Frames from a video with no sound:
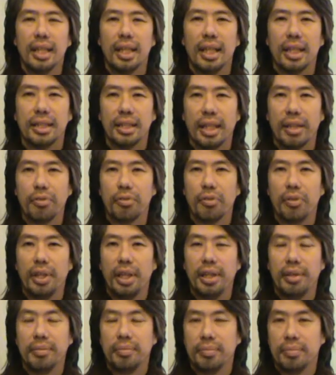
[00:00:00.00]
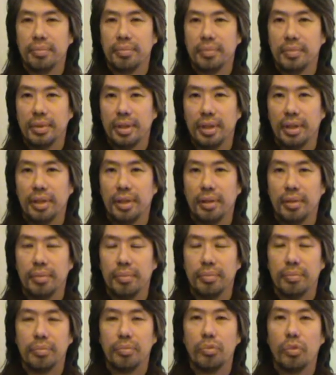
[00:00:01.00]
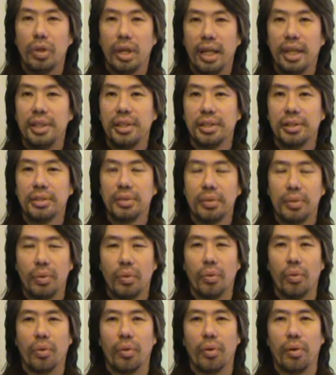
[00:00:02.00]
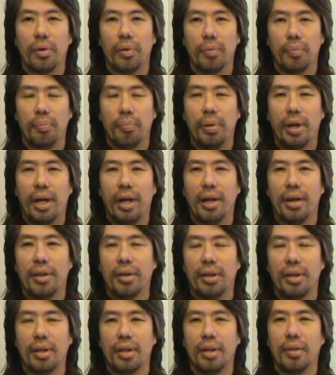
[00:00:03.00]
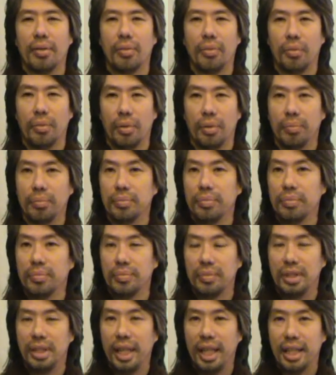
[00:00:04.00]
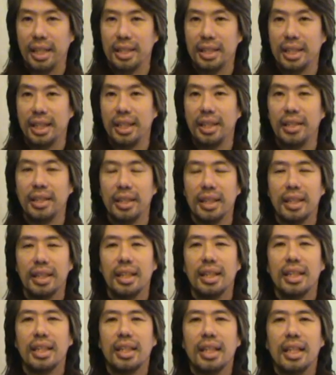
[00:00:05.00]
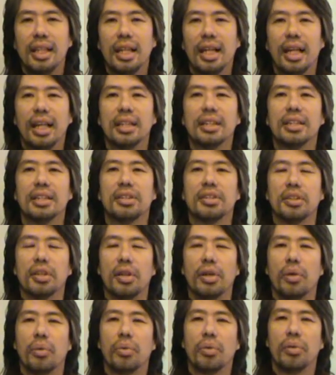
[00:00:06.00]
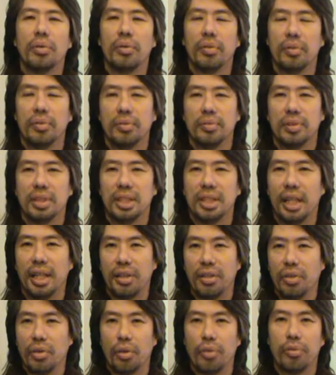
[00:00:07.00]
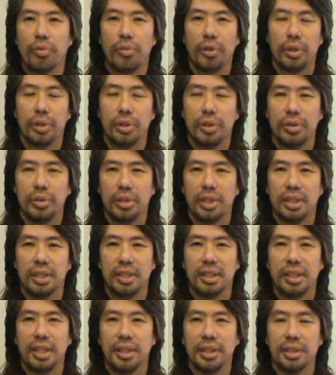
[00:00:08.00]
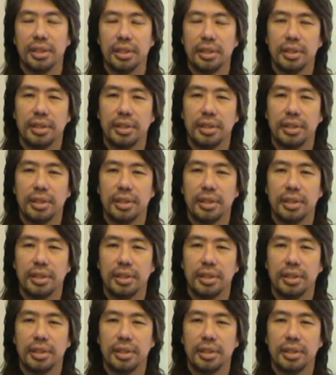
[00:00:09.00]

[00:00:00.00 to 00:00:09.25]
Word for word: And every uh, religion or path or deity has its own set of virtues and sins.